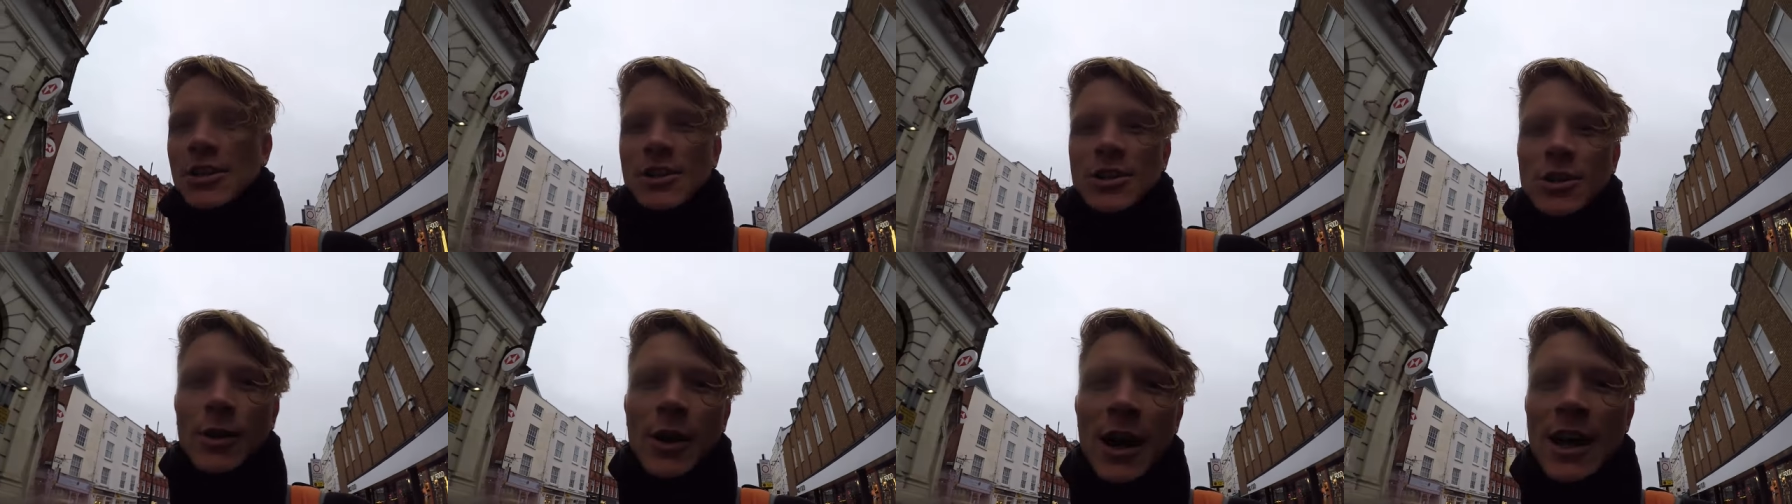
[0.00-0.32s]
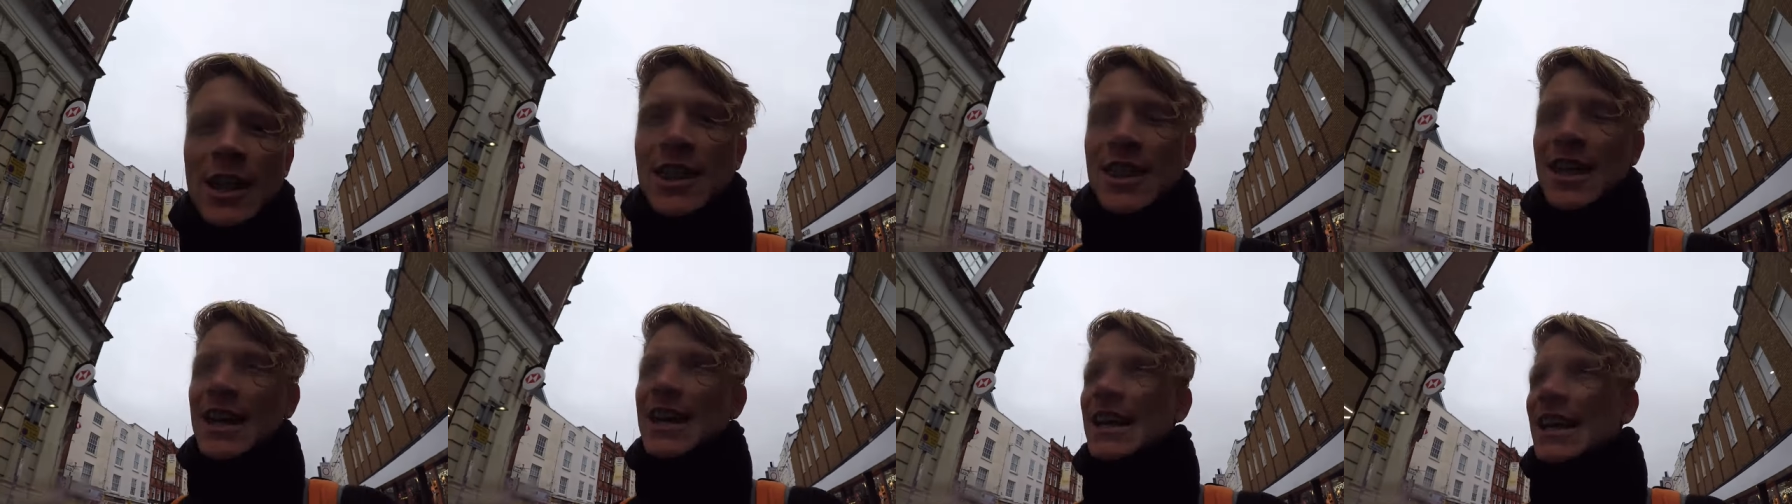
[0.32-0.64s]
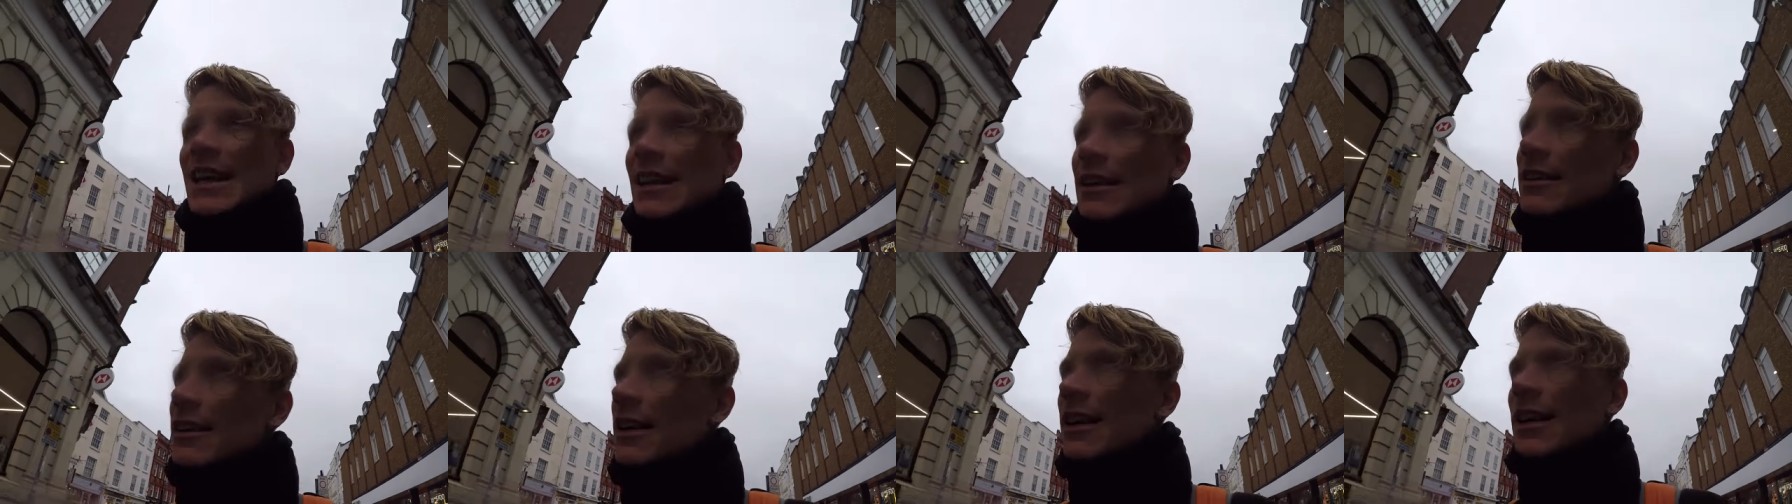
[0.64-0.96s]
So I think
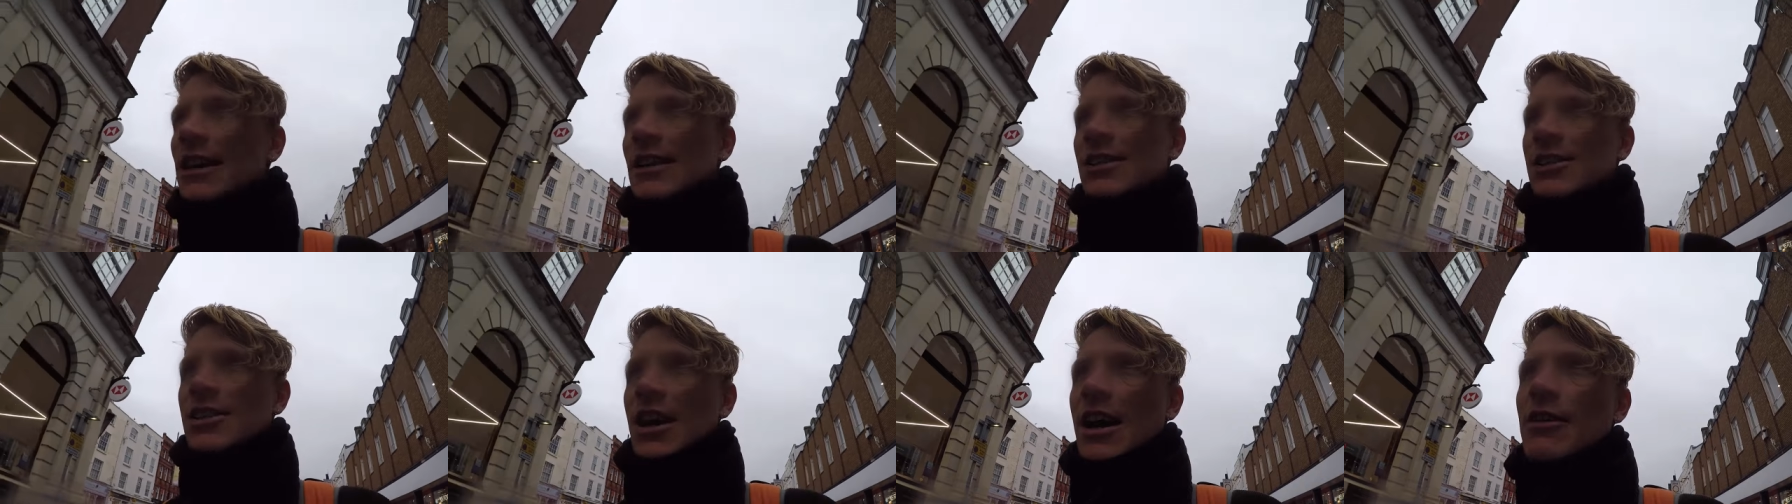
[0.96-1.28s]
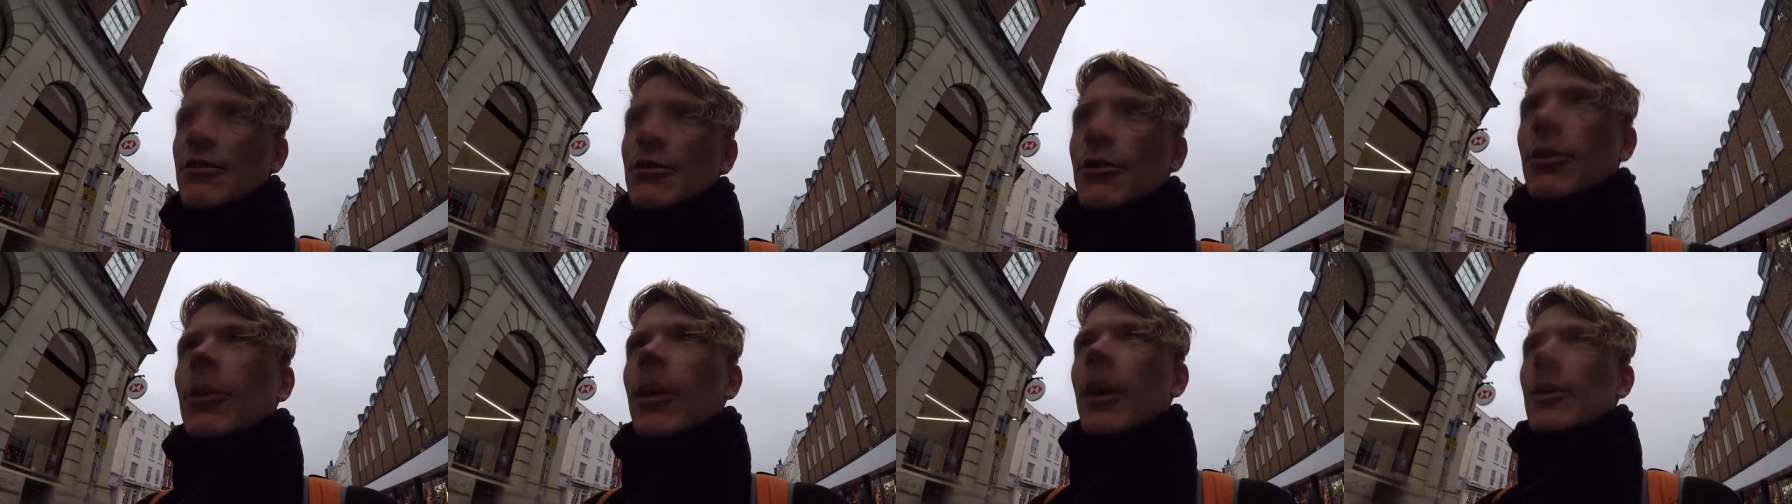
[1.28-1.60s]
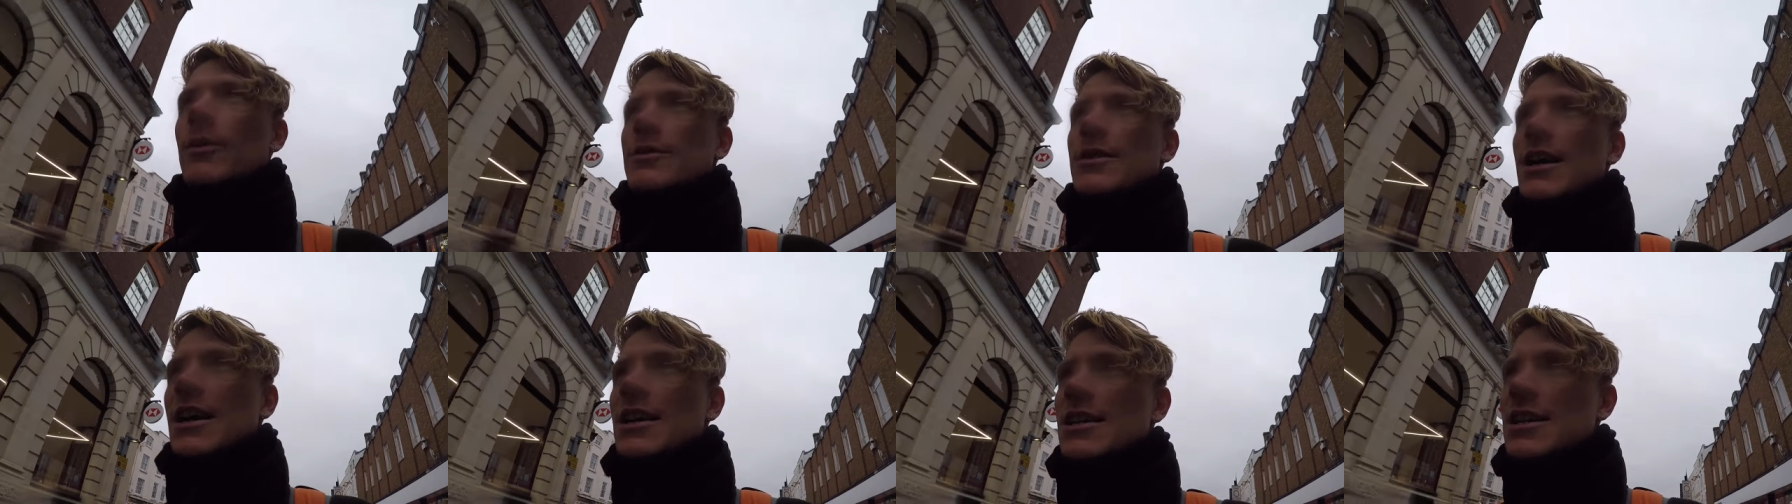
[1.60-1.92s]
in general, I
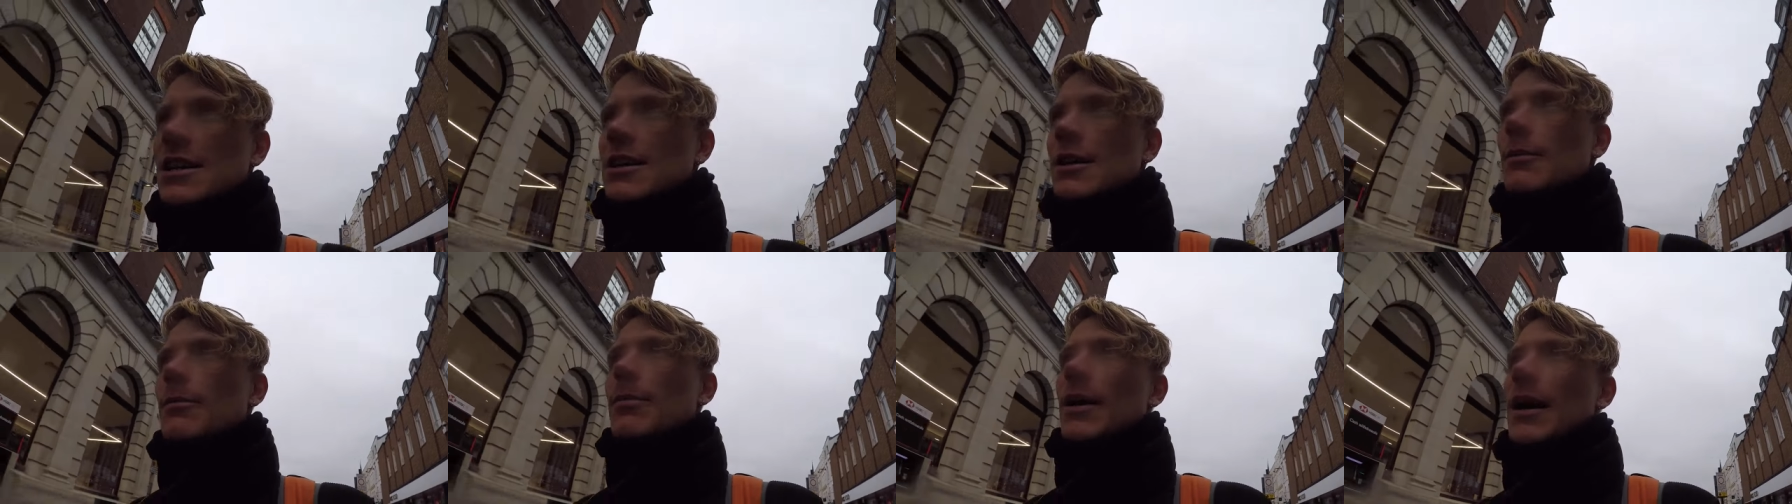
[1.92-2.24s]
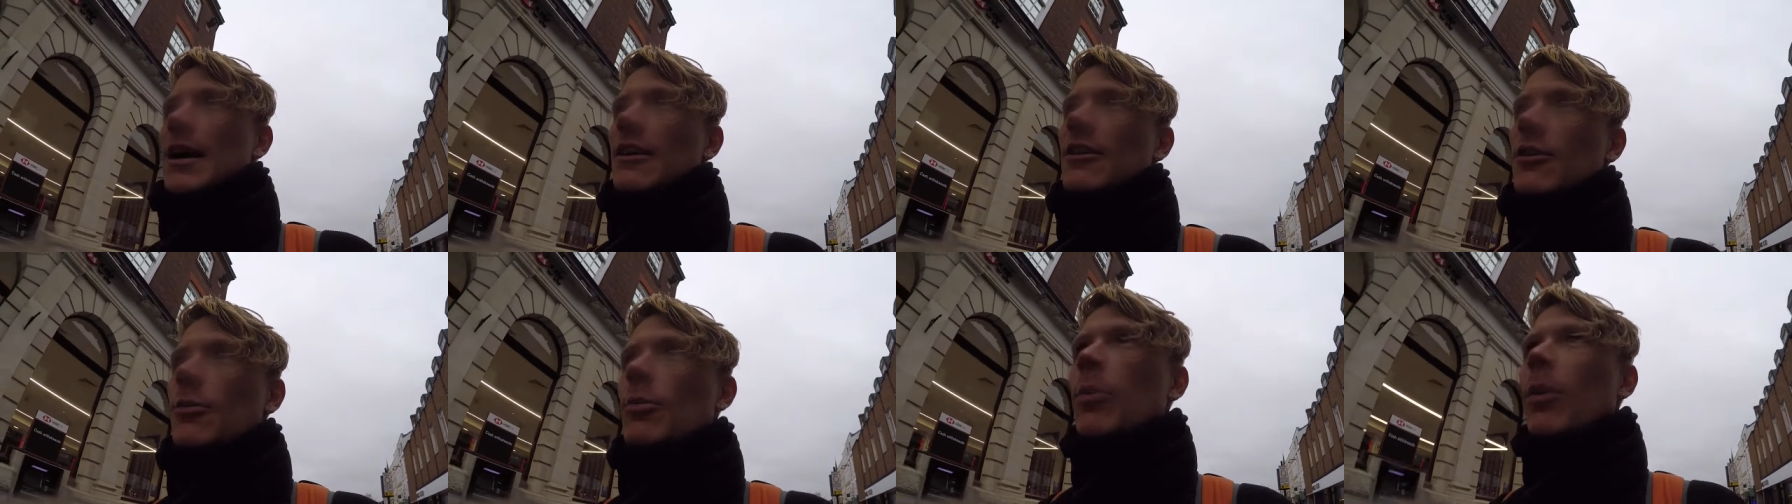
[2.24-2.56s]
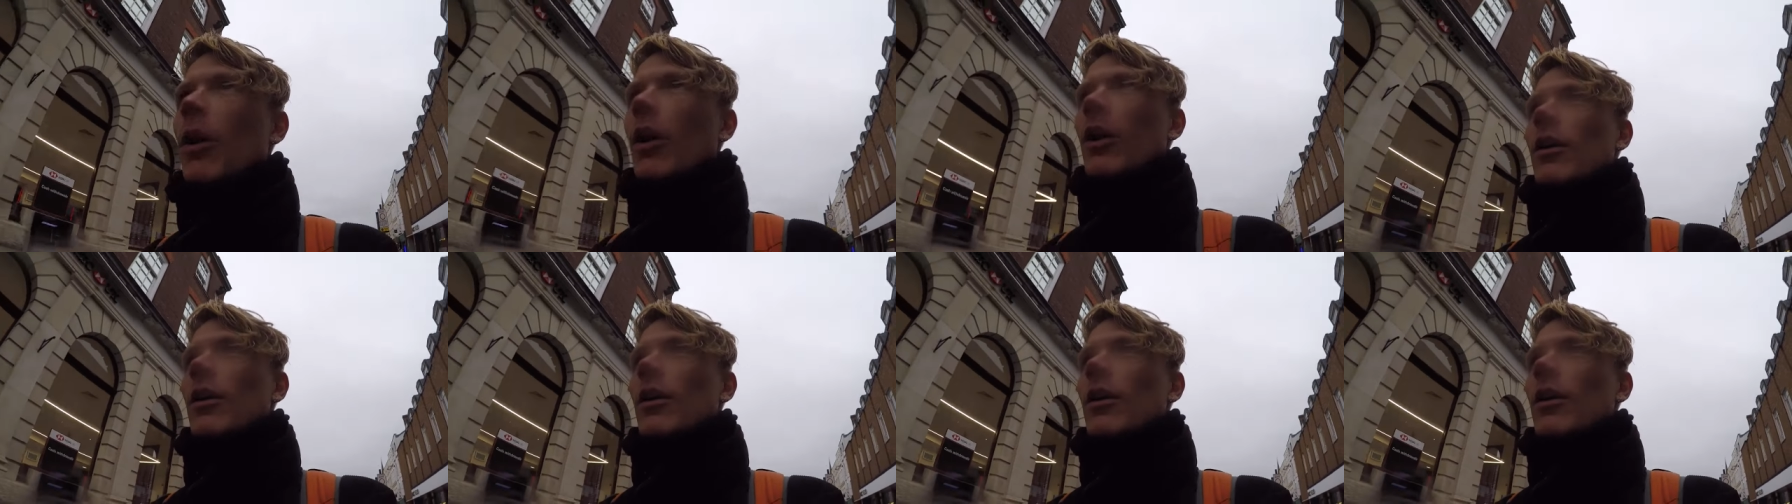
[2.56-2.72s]
was actually in a better spot.